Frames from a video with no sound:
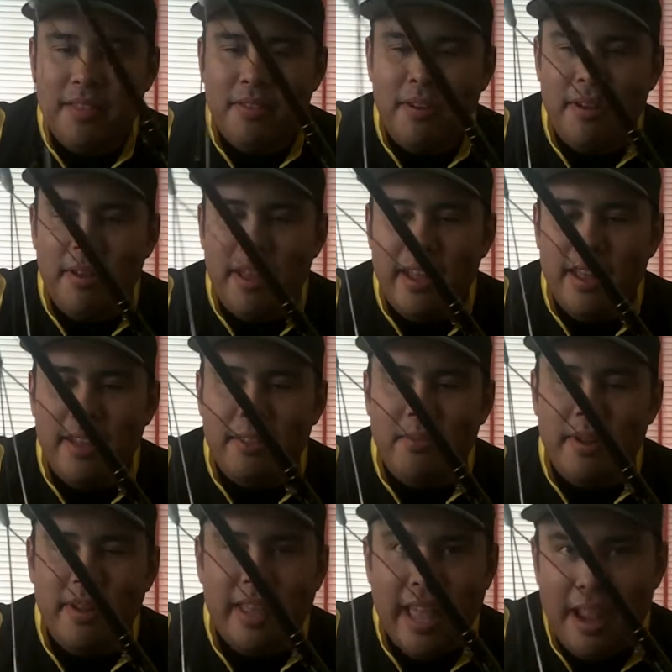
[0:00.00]

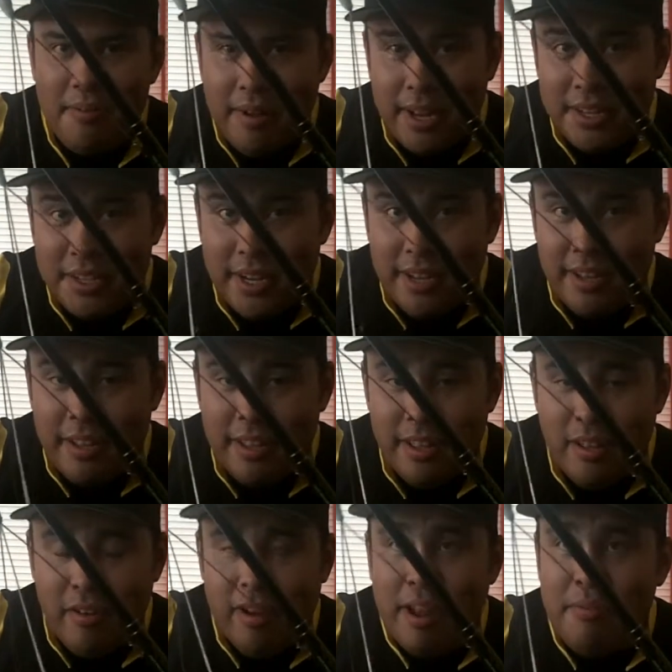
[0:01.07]
3-hook A-rig jig,
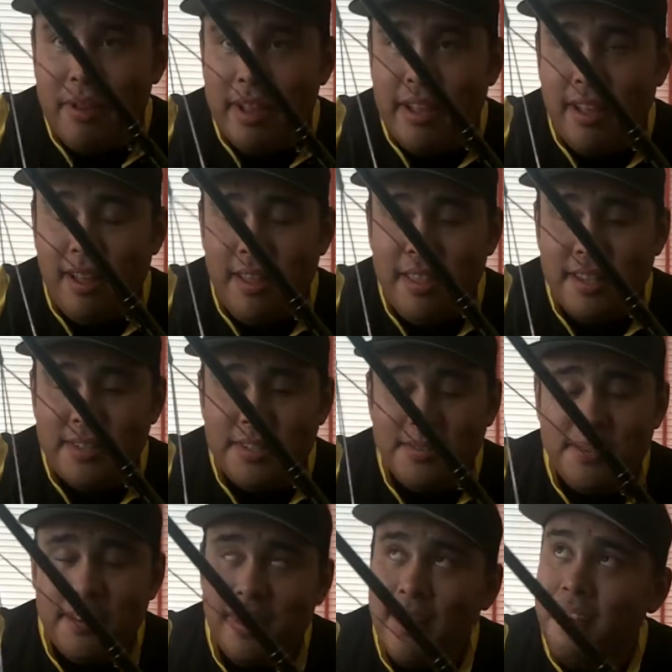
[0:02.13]
or A-rig on
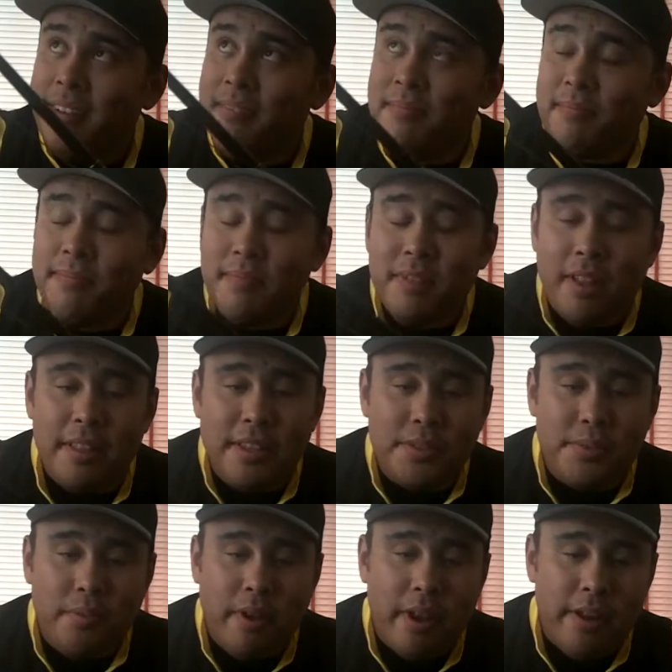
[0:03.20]
this
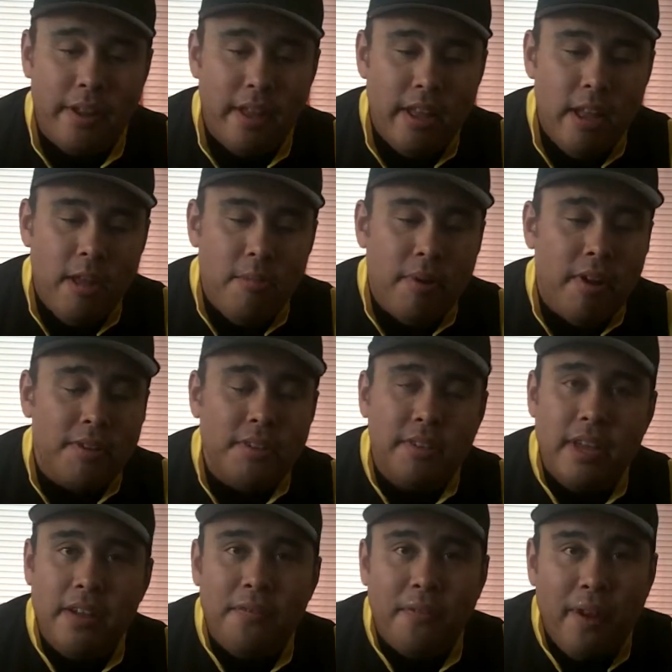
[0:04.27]
rod, but also
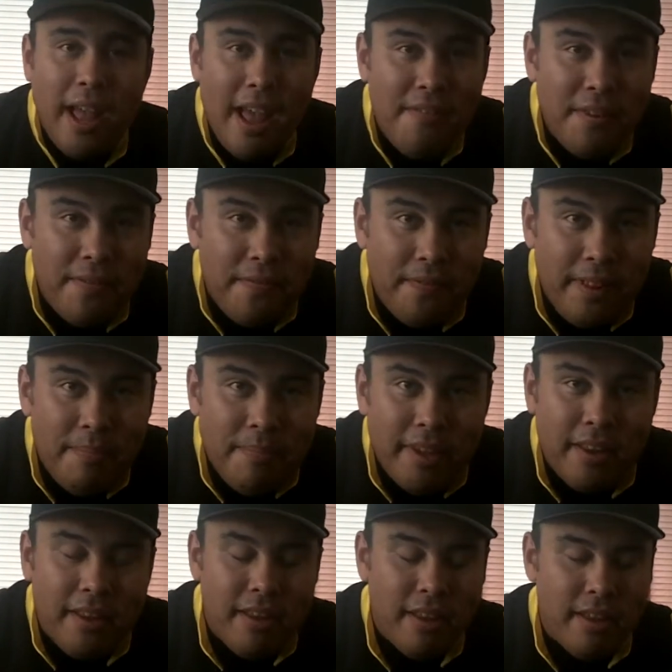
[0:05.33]
good for heavy
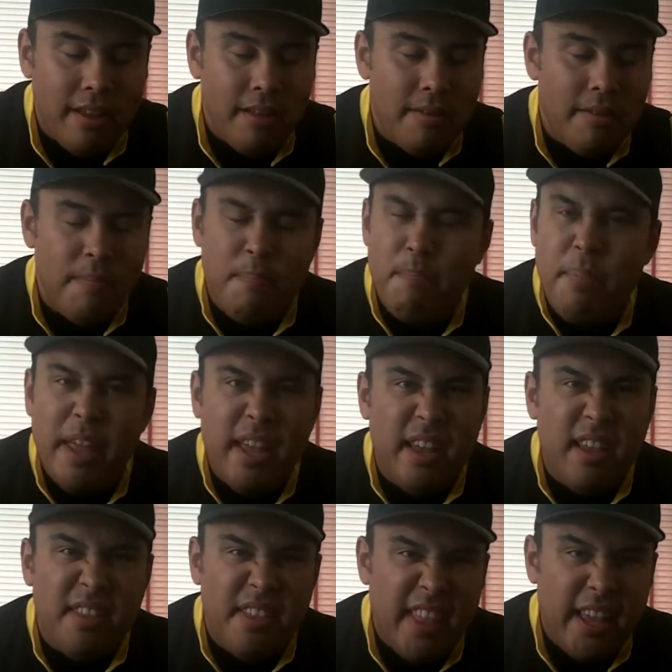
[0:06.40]
flipping.
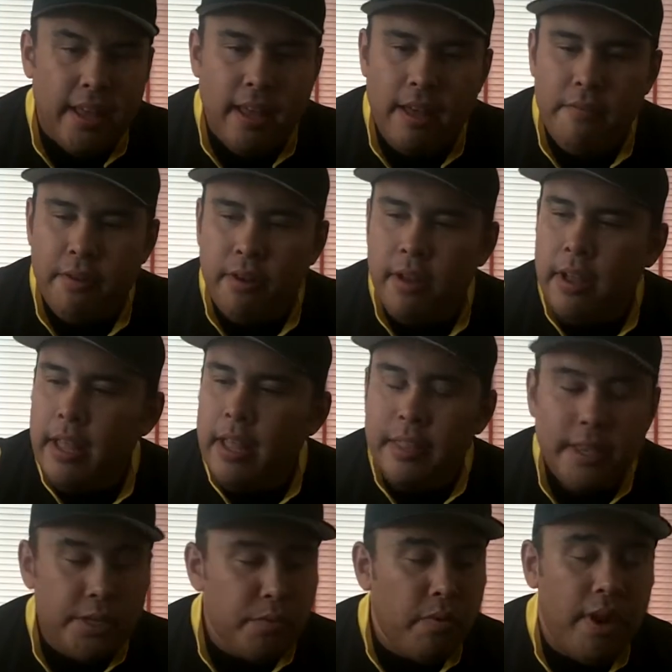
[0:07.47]
Big thick cover.
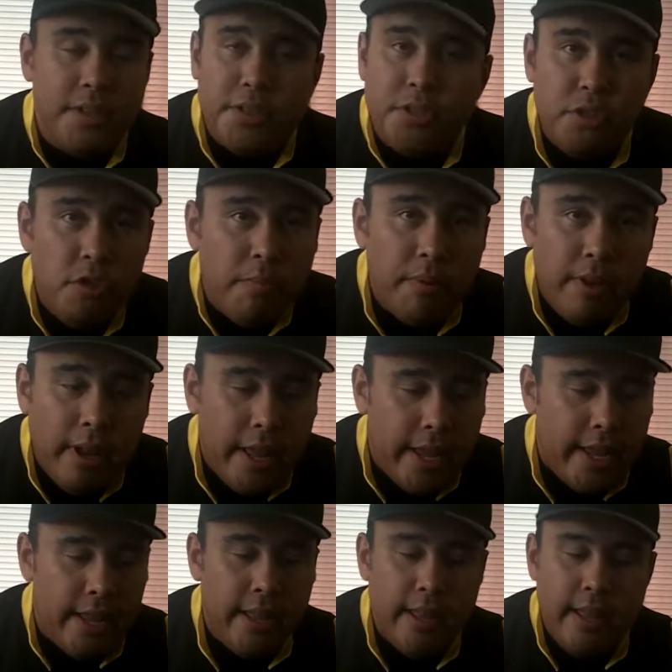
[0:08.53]
This rod's super
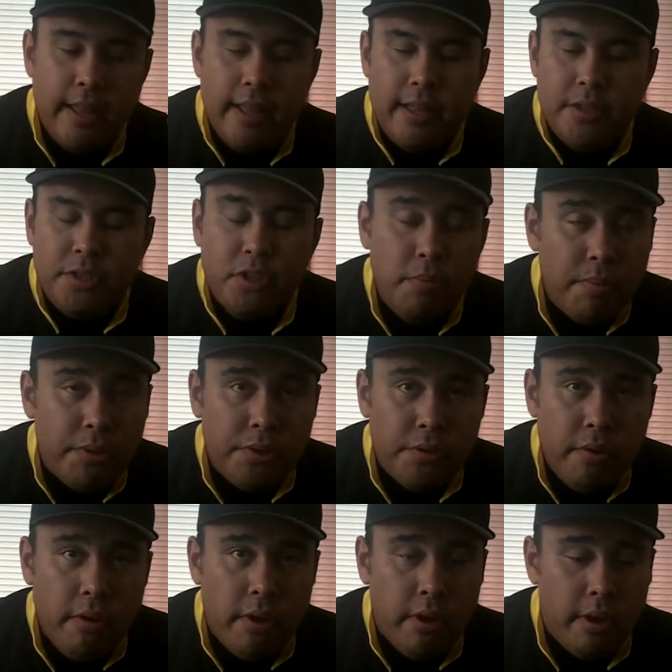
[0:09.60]
light, super
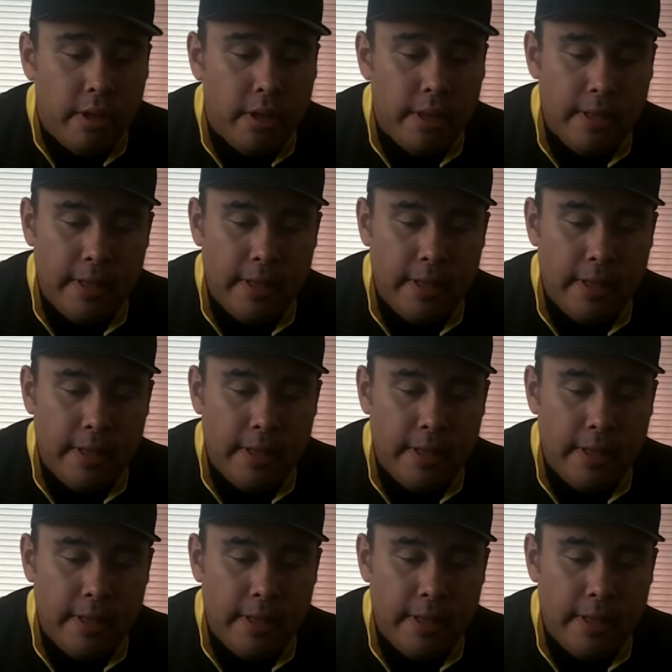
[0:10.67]
strong,